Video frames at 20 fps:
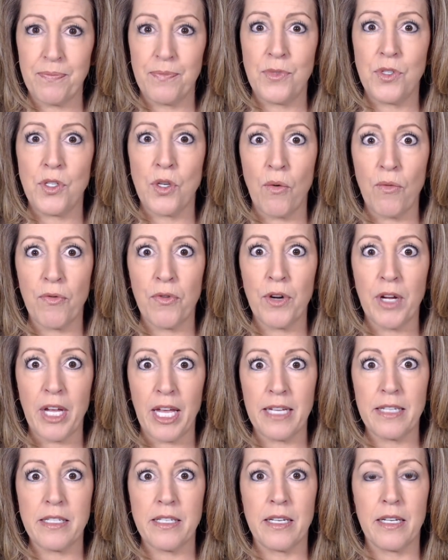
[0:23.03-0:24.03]
don't
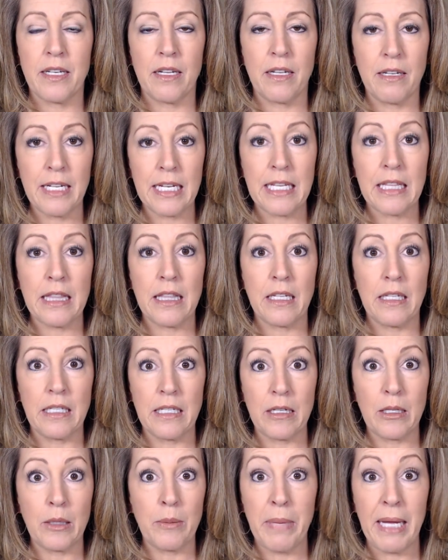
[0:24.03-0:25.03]
forget to click the
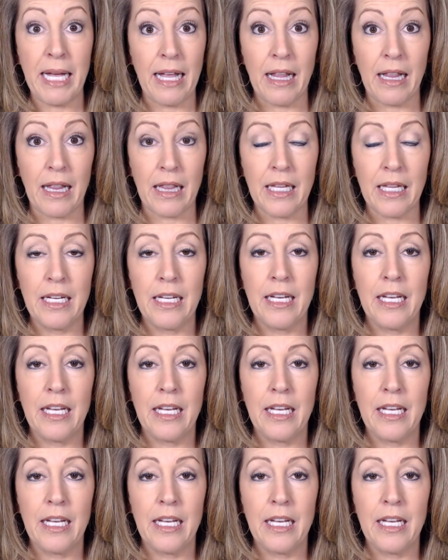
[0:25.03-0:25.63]
little bell.